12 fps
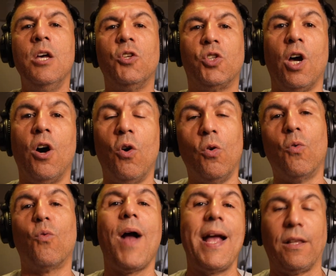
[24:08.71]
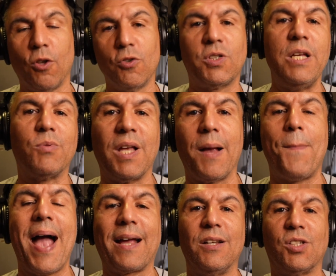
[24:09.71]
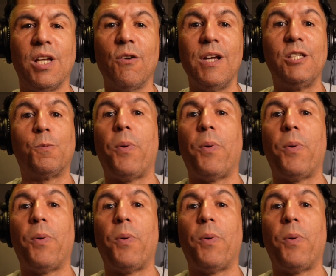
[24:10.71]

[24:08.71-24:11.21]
So, right, those teams can get back in the series,